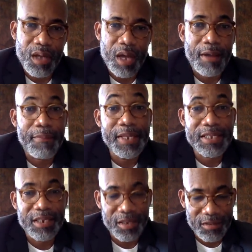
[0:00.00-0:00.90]
And I'm
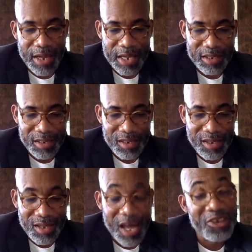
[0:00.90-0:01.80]
listening to that.
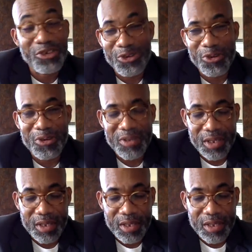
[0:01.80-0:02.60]
And you know,